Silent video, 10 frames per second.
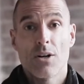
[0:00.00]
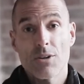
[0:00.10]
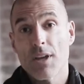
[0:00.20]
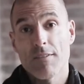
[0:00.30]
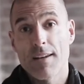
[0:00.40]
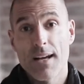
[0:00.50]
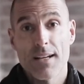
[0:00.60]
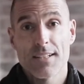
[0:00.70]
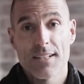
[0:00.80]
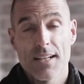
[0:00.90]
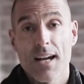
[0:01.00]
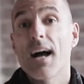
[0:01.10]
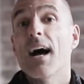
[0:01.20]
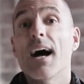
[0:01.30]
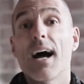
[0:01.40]
Okay, Vilja,
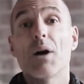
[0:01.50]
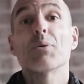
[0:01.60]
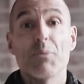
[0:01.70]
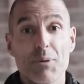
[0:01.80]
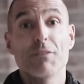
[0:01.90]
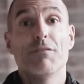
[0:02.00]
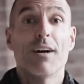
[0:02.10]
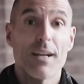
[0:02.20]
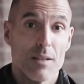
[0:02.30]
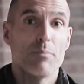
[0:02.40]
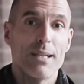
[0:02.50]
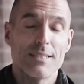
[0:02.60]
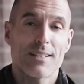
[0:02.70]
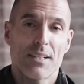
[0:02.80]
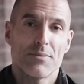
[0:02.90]
how can we define the
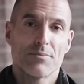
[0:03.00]
baseline?